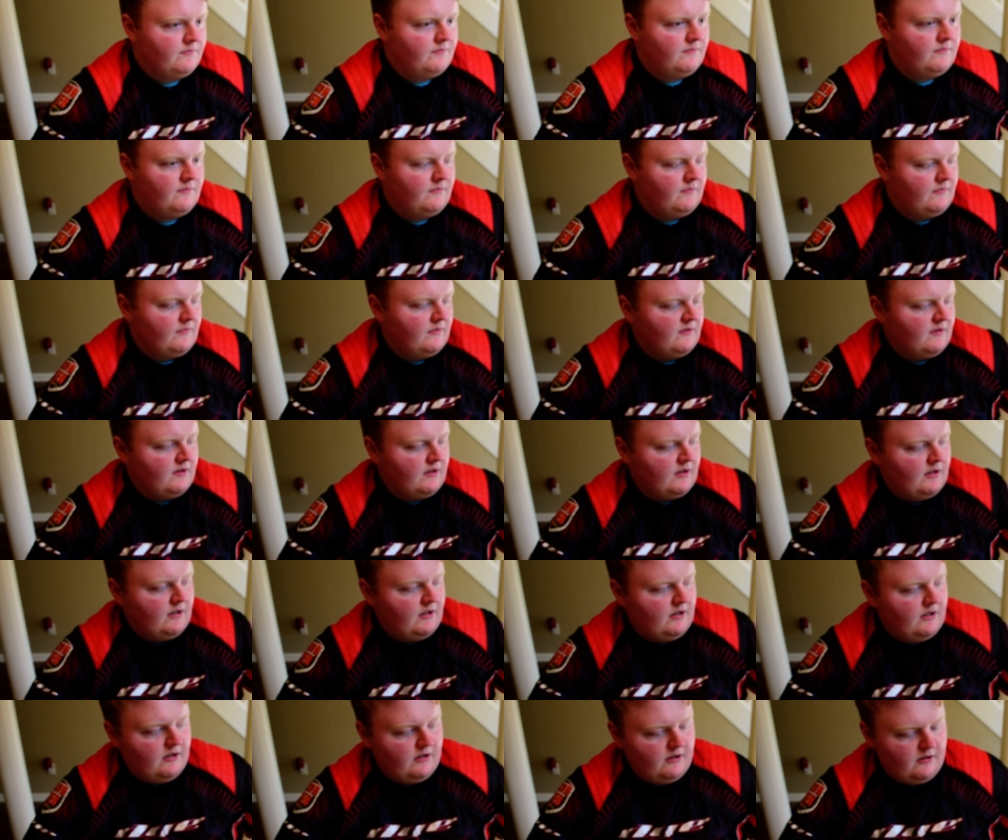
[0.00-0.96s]

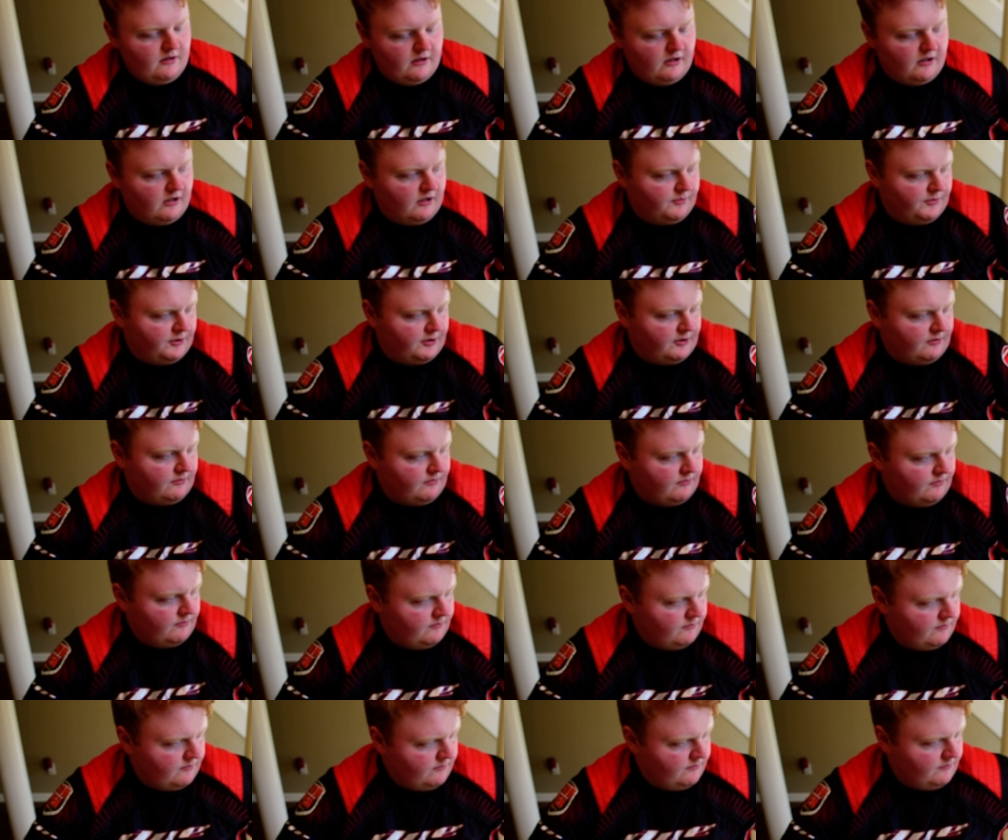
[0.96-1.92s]
So
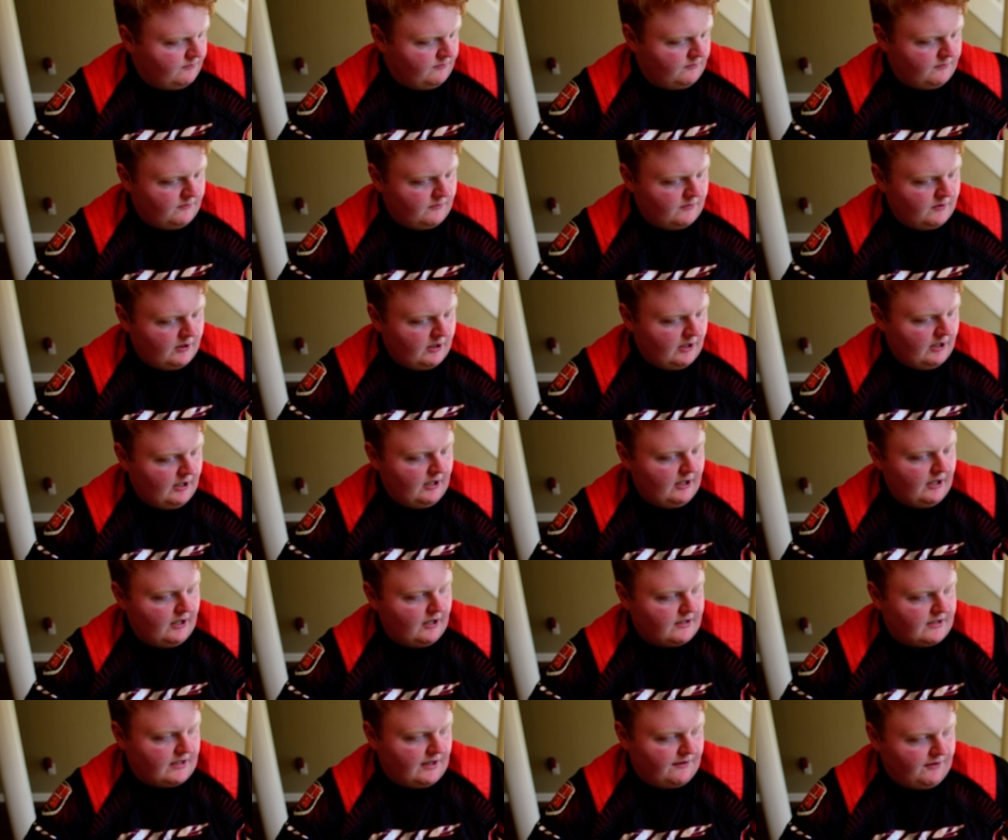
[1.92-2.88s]

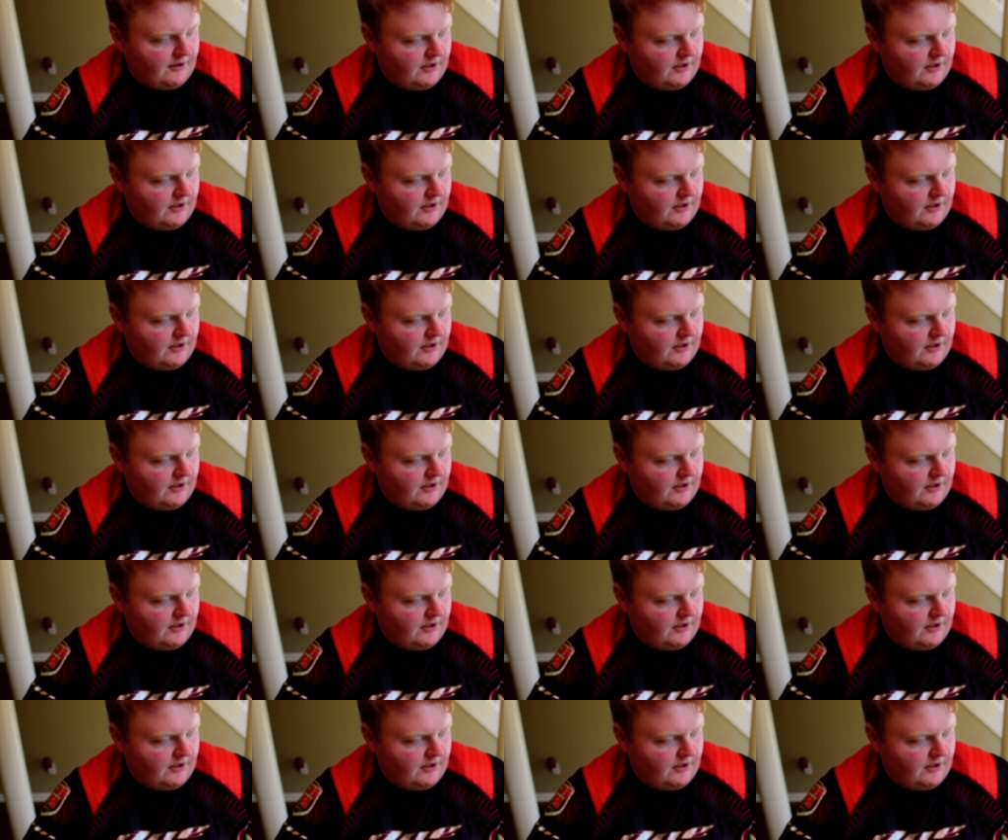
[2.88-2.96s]
I've